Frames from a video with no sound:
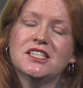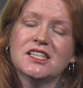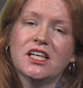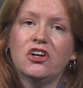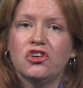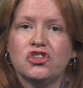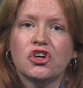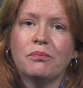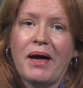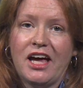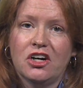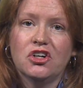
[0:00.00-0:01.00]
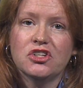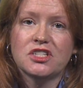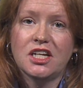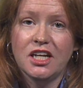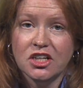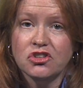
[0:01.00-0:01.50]
Literature Matters,
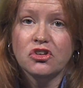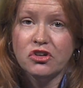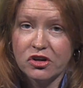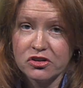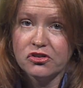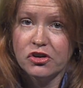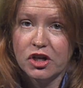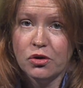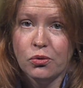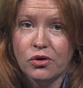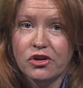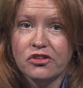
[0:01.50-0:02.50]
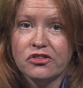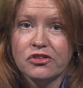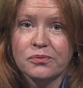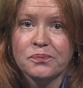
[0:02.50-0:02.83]
an introductory course.